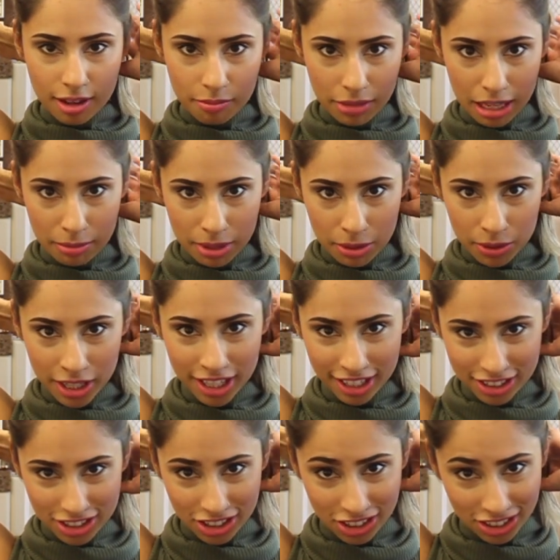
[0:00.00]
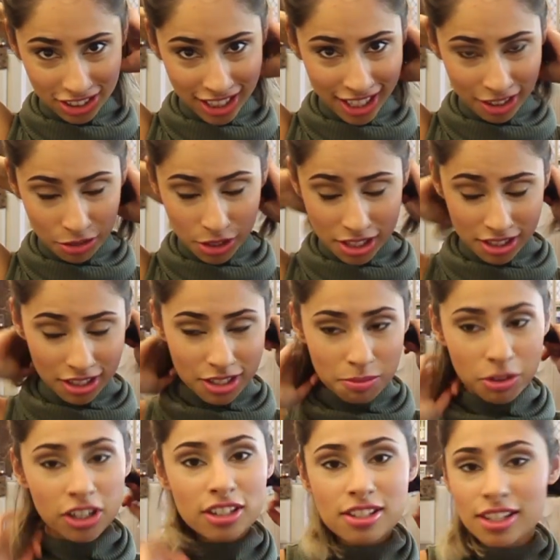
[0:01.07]
Maybe wearing a turtleneck wasn't the
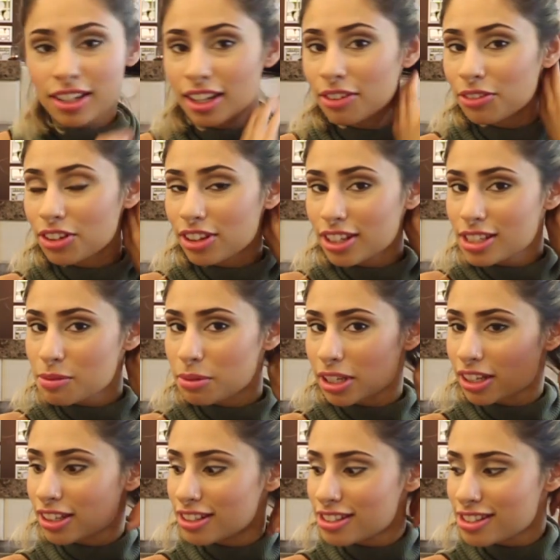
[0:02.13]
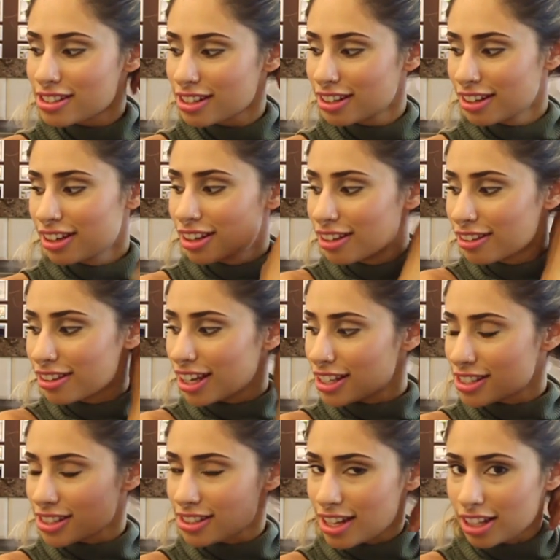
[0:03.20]
smartest idea for this because that's
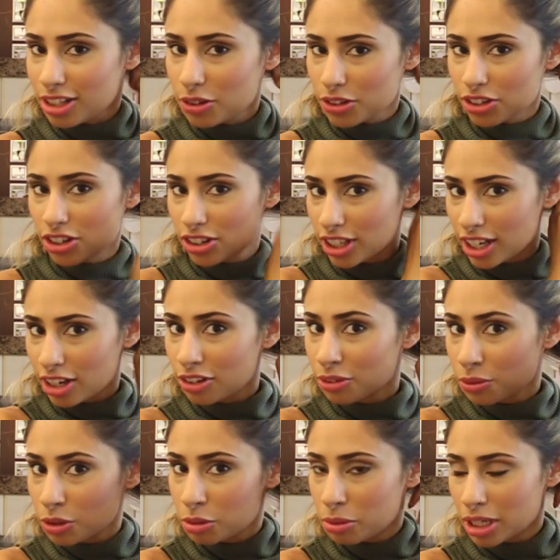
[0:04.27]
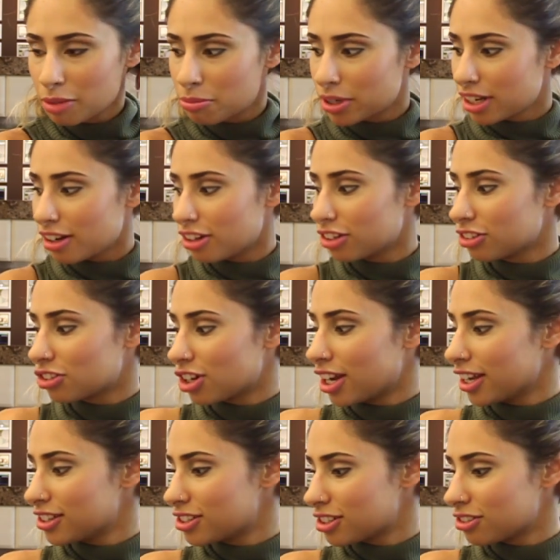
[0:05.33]
exactly what the curling iron will be, but I'll
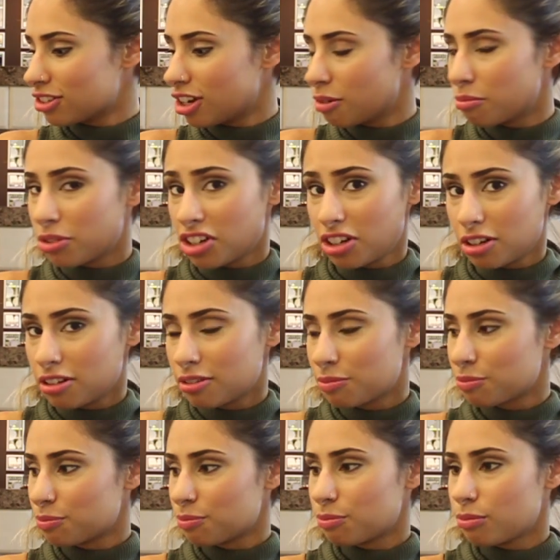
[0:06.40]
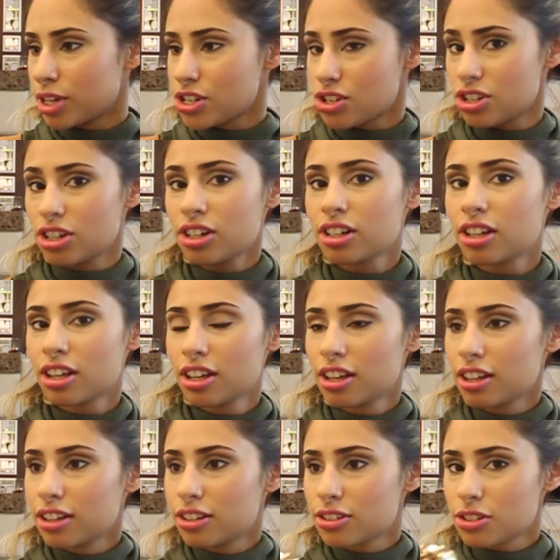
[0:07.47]
try to not burn my shirt.
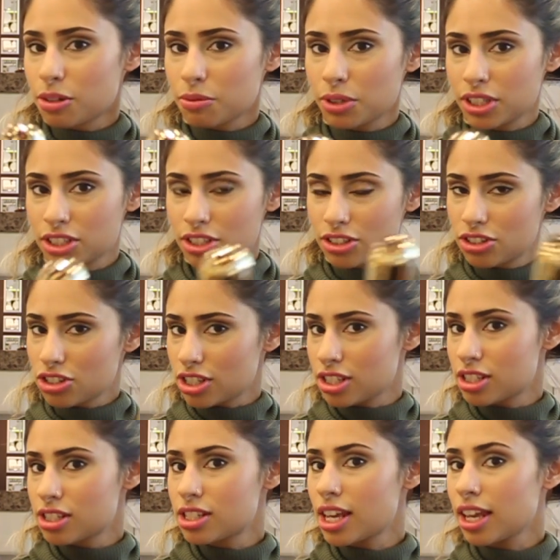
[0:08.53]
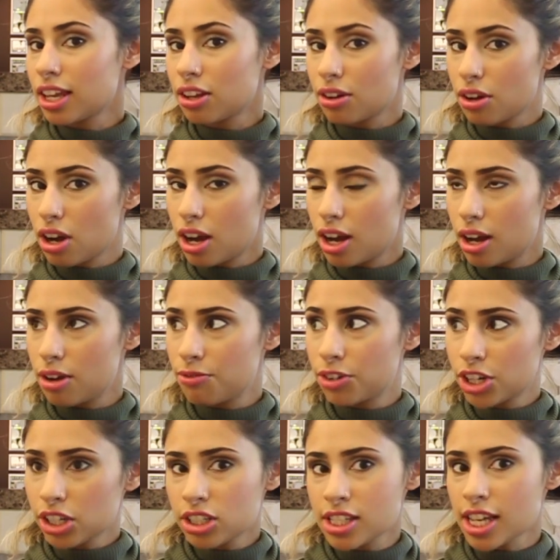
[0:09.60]
So I'm going to just take
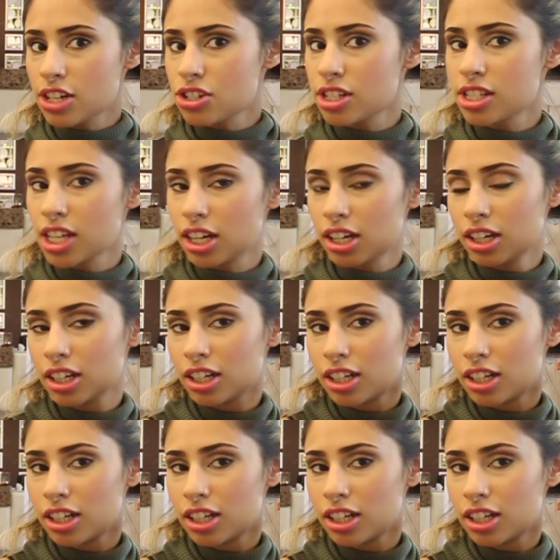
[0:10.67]
vertical sections here